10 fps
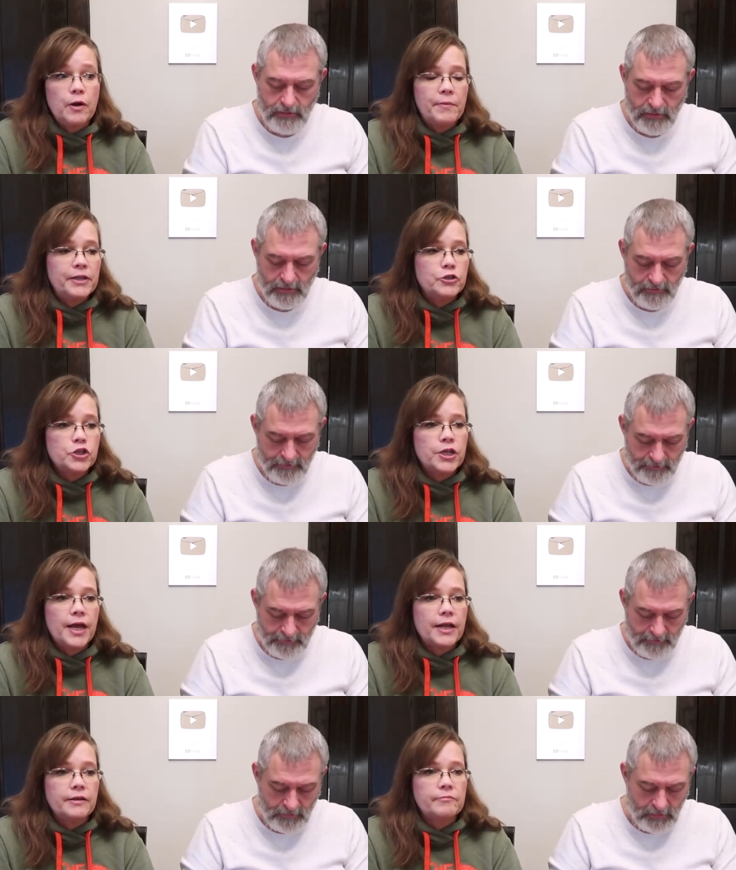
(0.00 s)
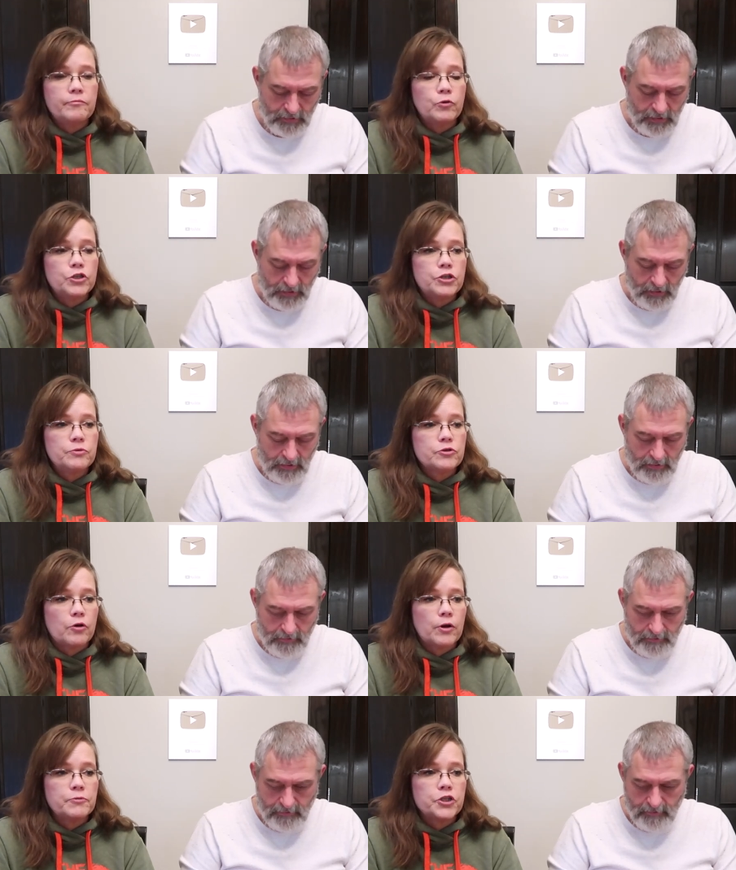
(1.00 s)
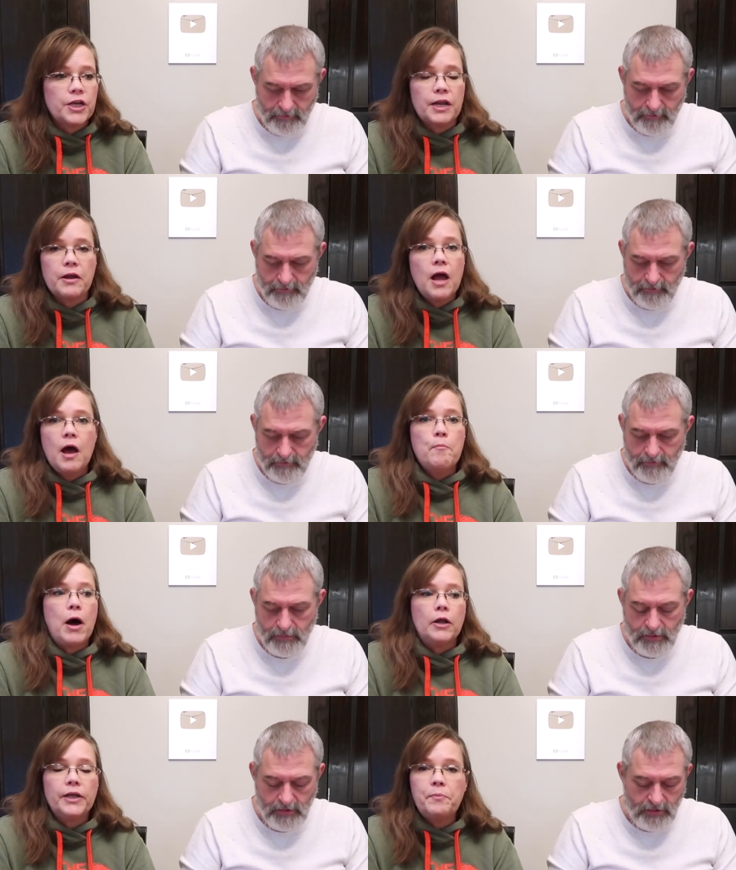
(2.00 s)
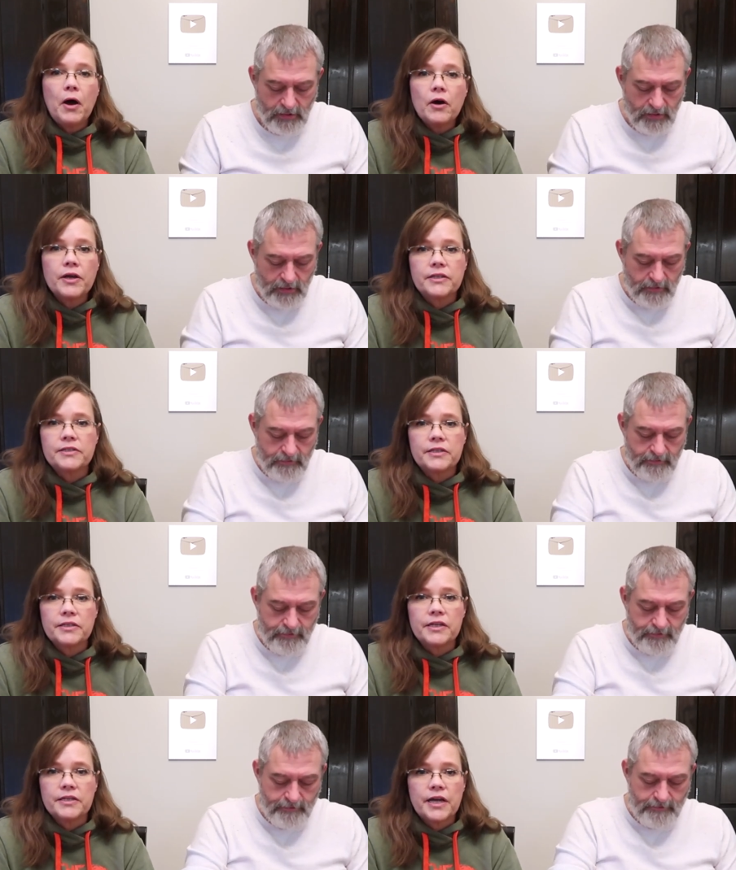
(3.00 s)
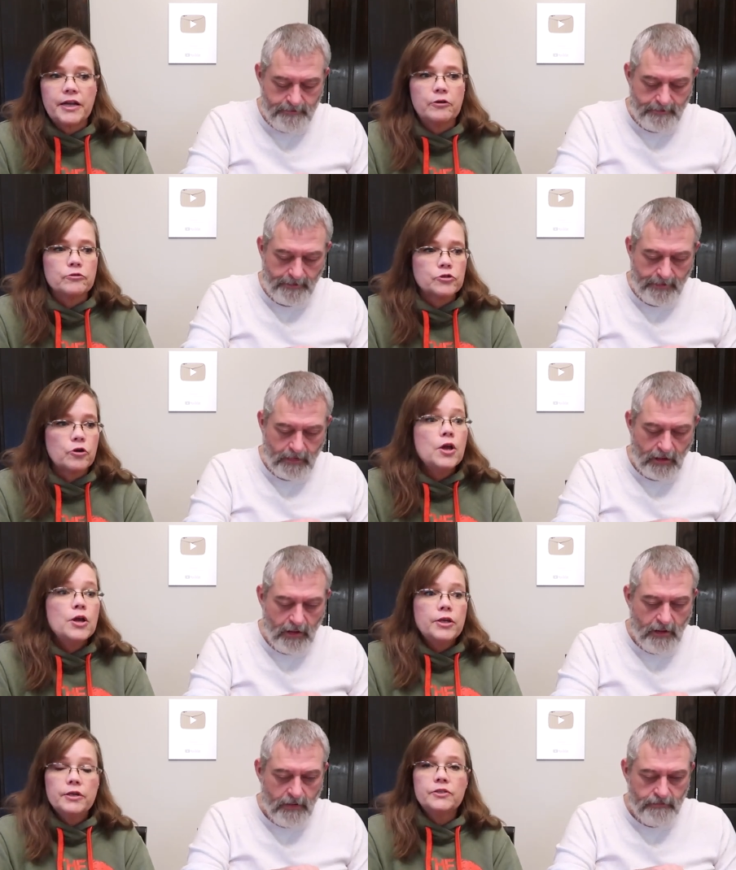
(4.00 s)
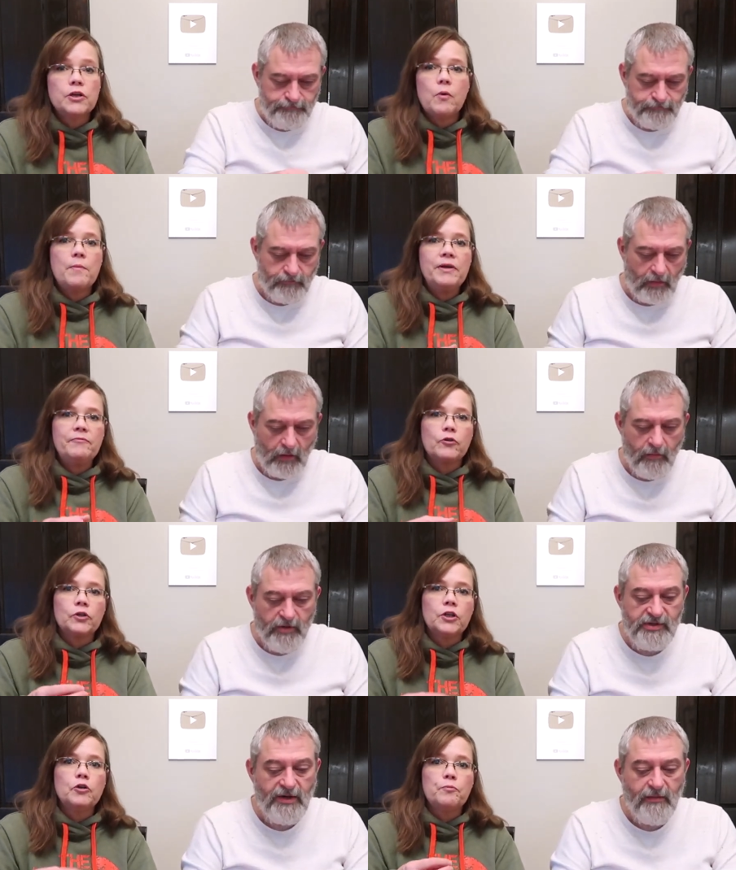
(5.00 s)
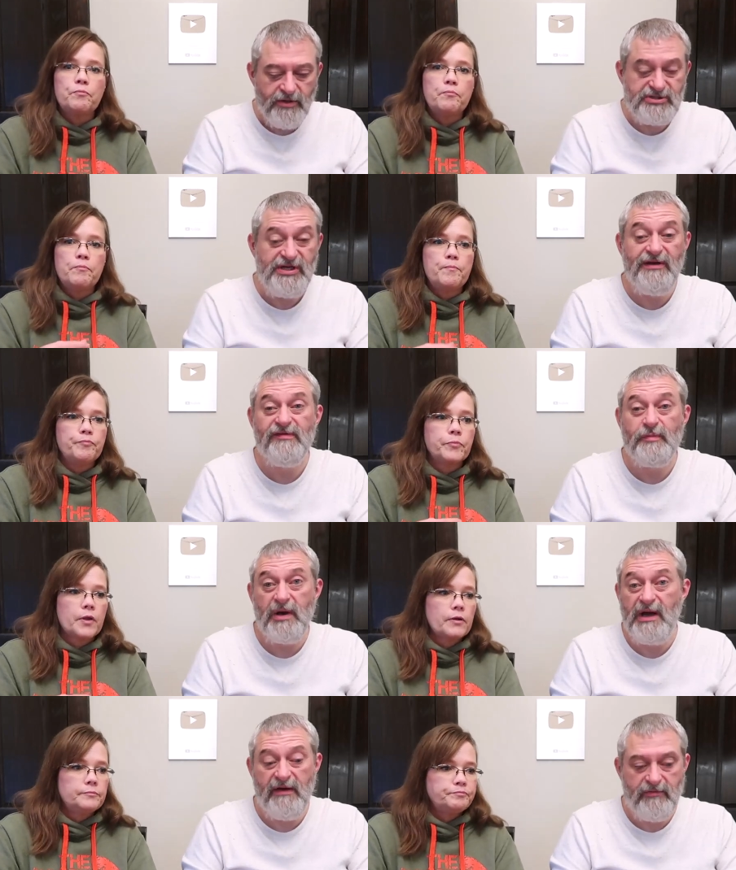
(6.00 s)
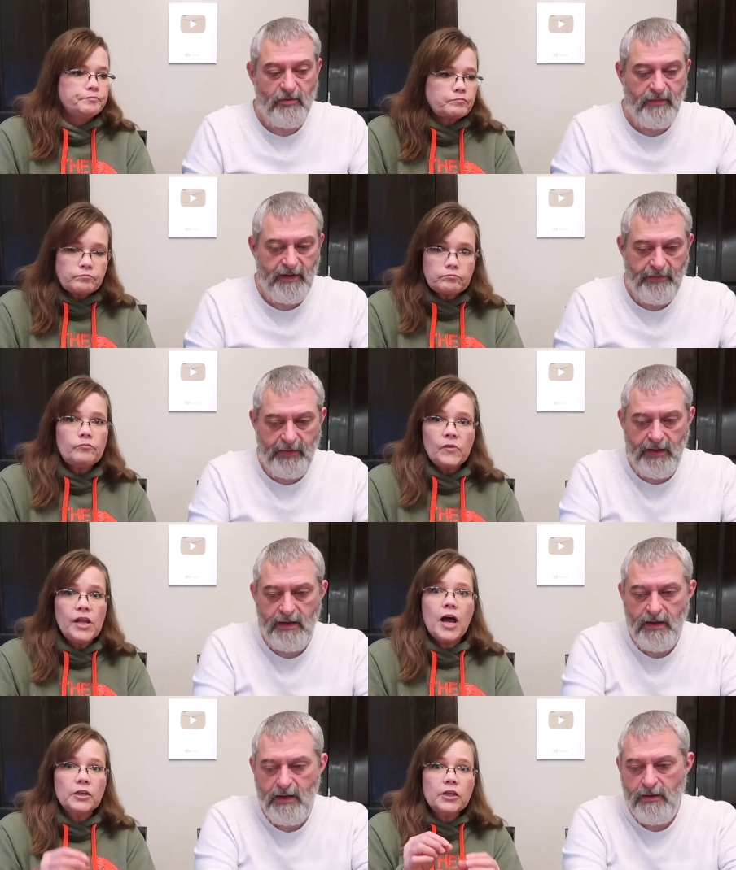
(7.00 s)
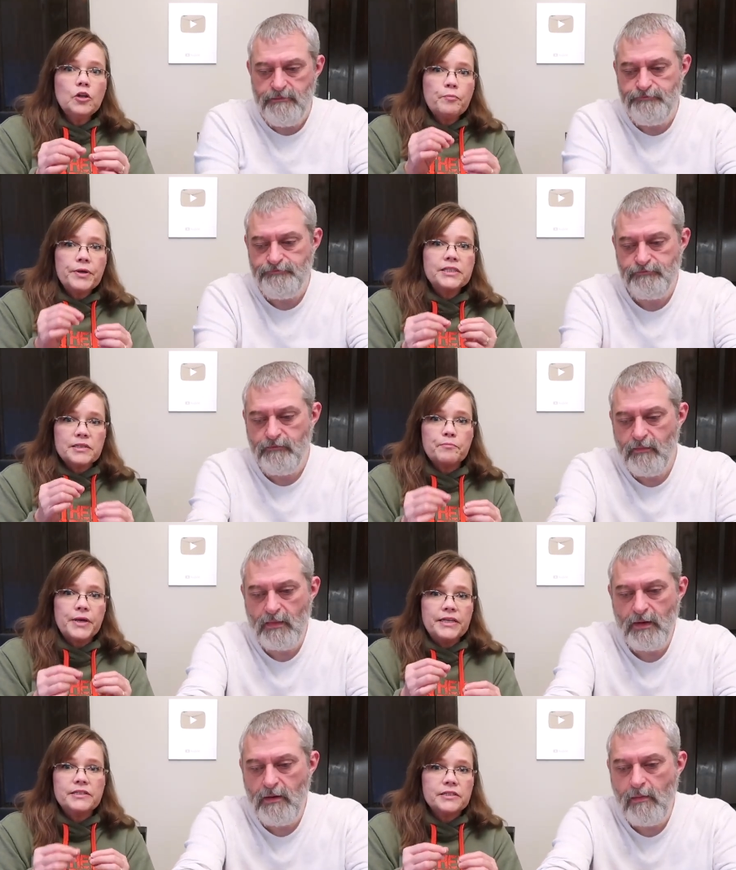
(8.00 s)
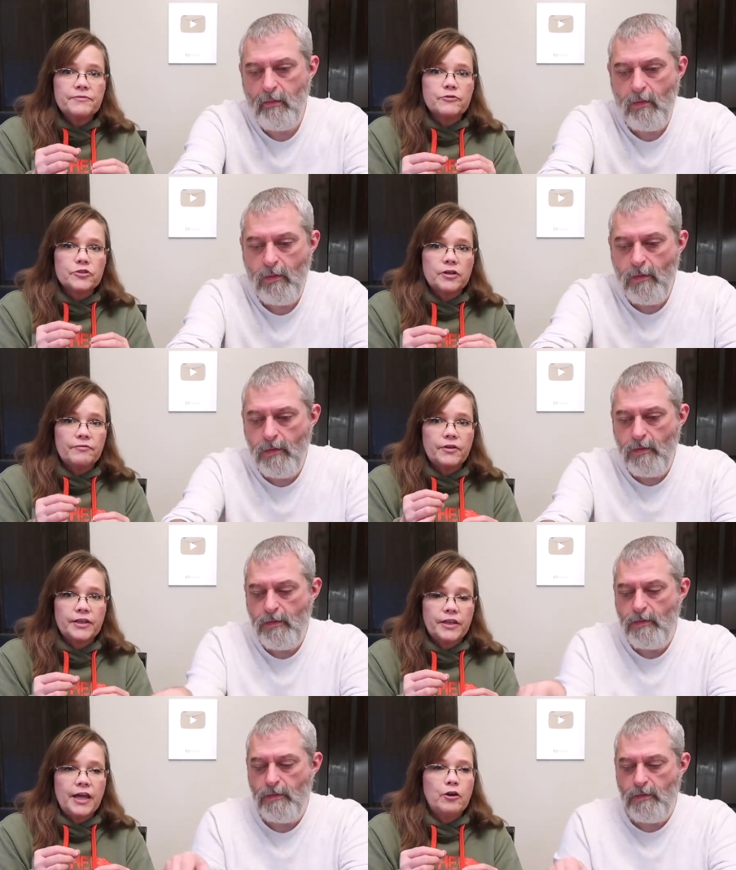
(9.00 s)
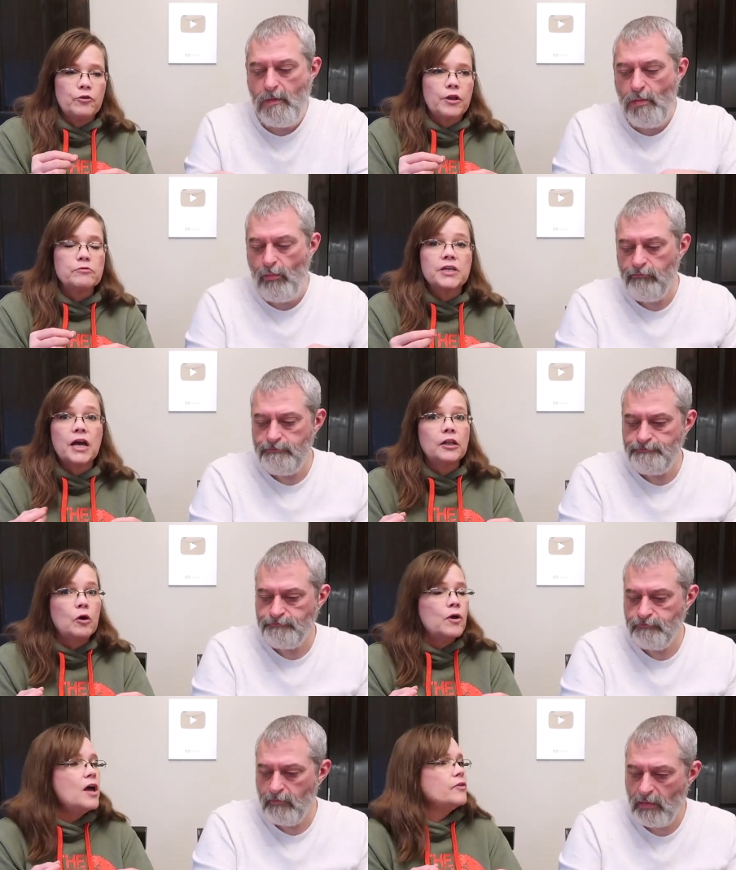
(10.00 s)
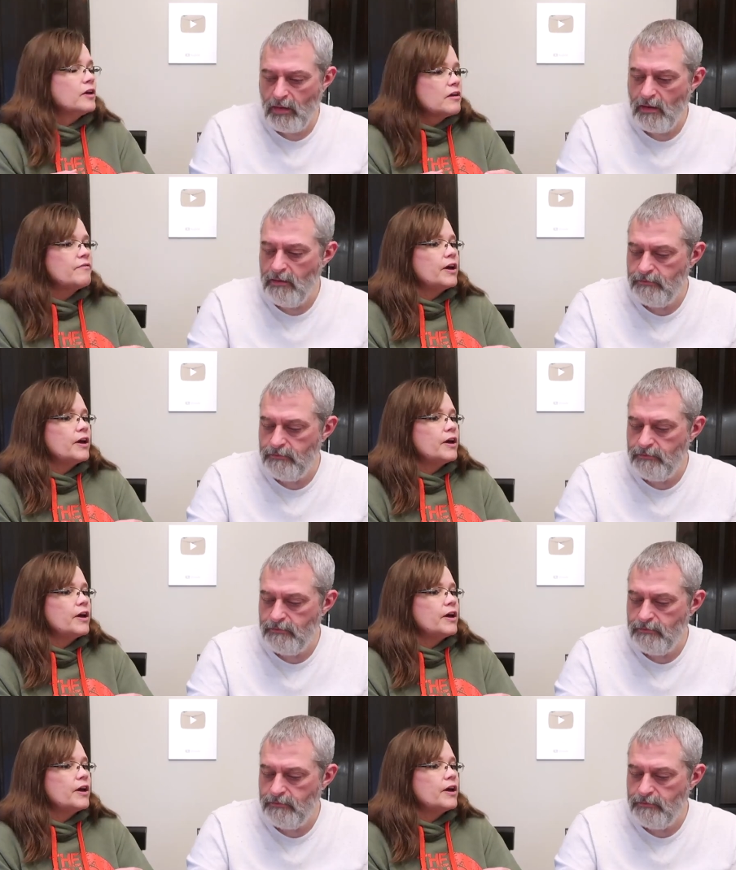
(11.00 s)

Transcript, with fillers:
Speaker 1: I mean, she had when she was growing up, she had Polly Pockets in containers, or so. I mean, for little
Speaker 2: which tend to spread everywhere, by the way.
Speaker 1: Yeah, little bits and pieces for stuff like that, or those LO. Think of